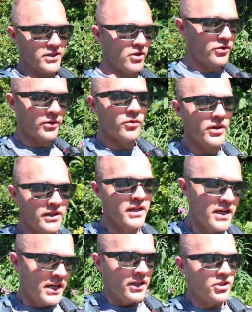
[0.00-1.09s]
The only one
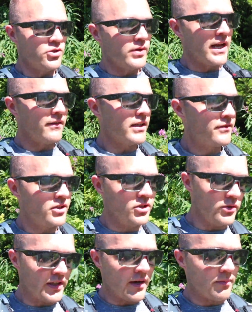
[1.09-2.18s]
that you would have left to
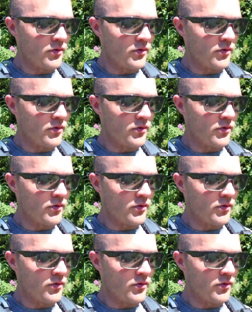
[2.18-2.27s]
do at that